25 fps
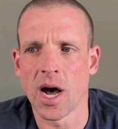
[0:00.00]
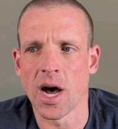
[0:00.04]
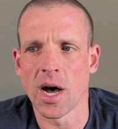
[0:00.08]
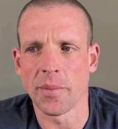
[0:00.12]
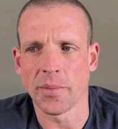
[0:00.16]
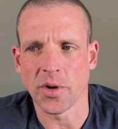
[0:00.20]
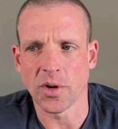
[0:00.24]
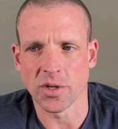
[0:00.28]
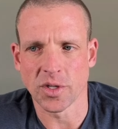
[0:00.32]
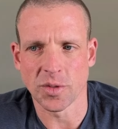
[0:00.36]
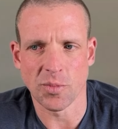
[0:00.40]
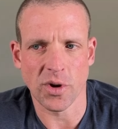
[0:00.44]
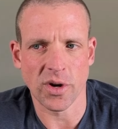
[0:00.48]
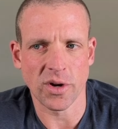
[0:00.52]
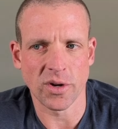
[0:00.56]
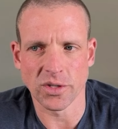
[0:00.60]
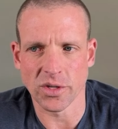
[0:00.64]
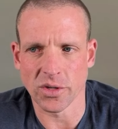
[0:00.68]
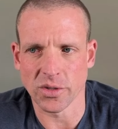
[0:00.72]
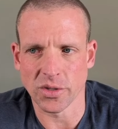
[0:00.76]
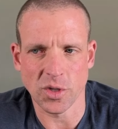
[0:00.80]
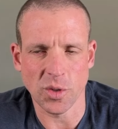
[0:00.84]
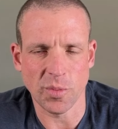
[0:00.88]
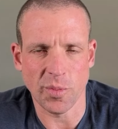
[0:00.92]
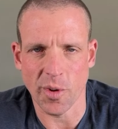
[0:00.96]
Your sprinters are
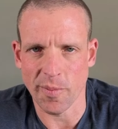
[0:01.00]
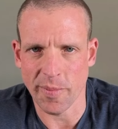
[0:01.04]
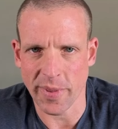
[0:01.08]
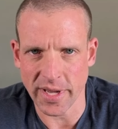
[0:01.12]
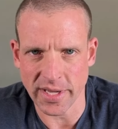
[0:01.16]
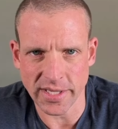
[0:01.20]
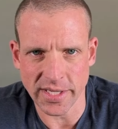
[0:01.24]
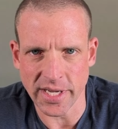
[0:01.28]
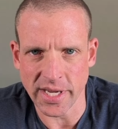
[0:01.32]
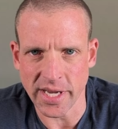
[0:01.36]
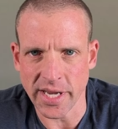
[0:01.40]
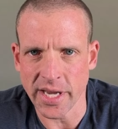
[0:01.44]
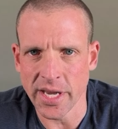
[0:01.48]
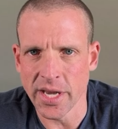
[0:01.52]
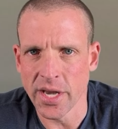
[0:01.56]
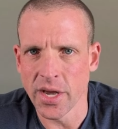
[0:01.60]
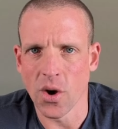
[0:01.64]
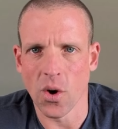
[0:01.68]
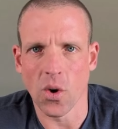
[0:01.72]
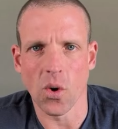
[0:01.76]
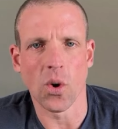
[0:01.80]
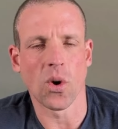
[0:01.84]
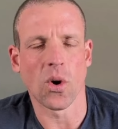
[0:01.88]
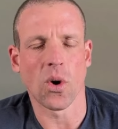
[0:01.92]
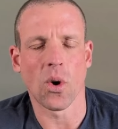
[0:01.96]
super busy,
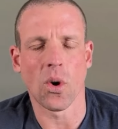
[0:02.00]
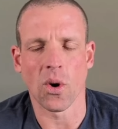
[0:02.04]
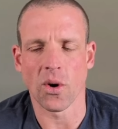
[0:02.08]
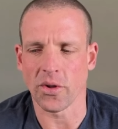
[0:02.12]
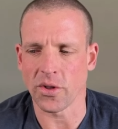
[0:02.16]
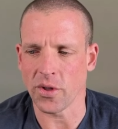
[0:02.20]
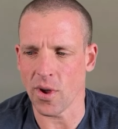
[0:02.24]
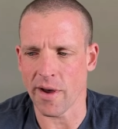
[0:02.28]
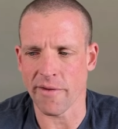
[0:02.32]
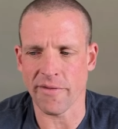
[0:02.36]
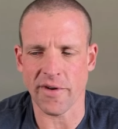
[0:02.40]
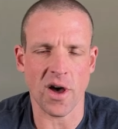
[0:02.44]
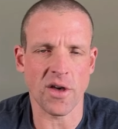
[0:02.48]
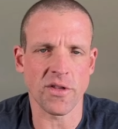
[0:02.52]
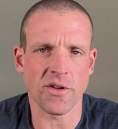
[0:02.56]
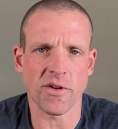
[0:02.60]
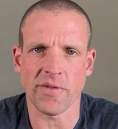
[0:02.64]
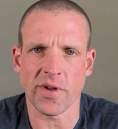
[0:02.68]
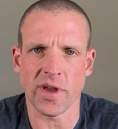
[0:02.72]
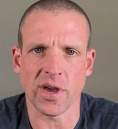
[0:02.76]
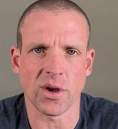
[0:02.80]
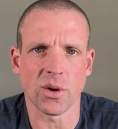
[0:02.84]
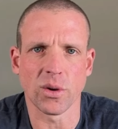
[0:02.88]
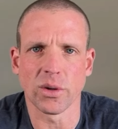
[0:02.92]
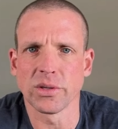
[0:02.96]
or you have other
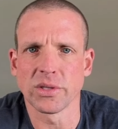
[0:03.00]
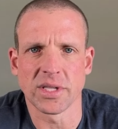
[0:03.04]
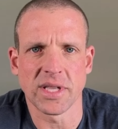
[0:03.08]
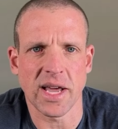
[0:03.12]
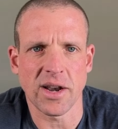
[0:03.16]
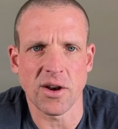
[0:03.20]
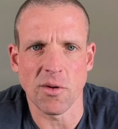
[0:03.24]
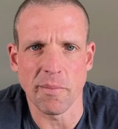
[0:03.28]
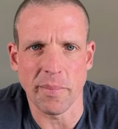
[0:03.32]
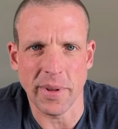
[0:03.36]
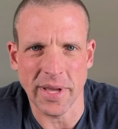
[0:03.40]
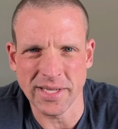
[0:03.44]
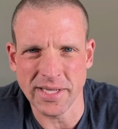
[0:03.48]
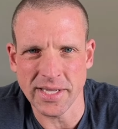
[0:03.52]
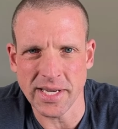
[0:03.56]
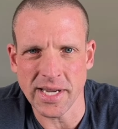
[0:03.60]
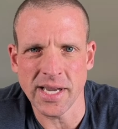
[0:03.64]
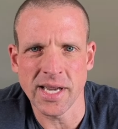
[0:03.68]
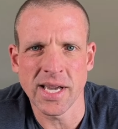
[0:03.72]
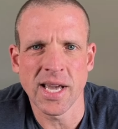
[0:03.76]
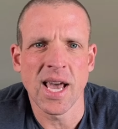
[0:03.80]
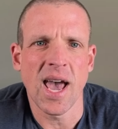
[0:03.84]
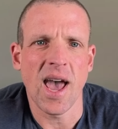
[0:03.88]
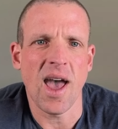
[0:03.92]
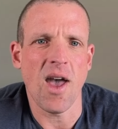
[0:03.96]
vehicles that are busy,
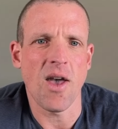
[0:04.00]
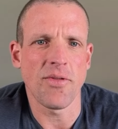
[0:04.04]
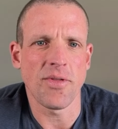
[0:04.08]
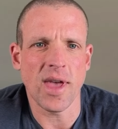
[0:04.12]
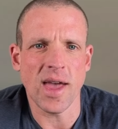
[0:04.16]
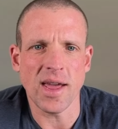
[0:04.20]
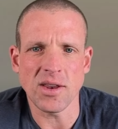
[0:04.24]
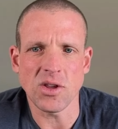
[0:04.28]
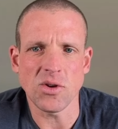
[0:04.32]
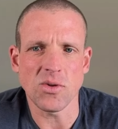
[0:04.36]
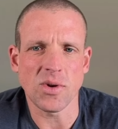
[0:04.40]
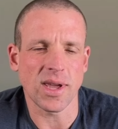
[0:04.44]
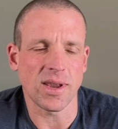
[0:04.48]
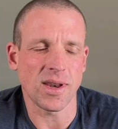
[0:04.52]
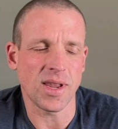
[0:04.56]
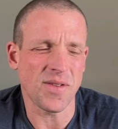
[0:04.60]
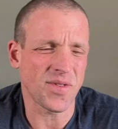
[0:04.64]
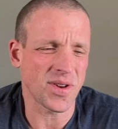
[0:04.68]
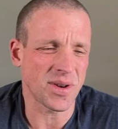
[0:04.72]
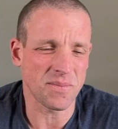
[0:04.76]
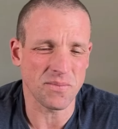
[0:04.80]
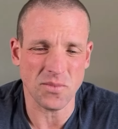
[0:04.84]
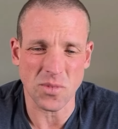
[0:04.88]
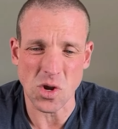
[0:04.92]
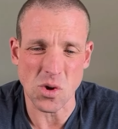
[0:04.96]
and then you
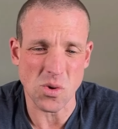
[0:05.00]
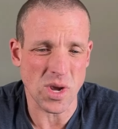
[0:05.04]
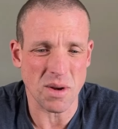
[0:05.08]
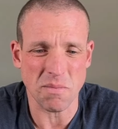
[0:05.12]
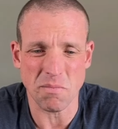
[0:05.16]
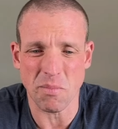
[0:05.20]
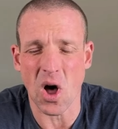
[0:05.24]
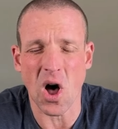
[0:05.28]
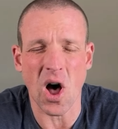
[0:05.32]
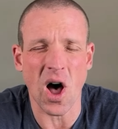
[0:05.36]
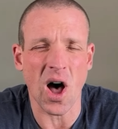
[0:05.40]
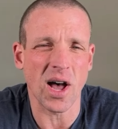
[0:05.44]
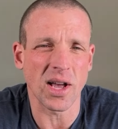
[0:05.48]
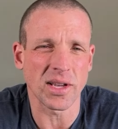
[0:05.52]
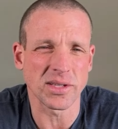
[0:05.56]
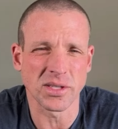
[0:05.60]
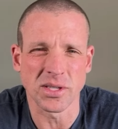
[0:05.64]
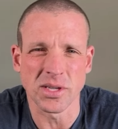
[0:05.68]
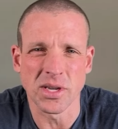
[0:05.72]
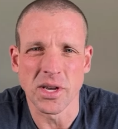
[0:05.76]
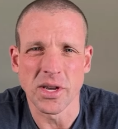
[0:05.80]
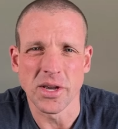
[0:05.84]
can pause,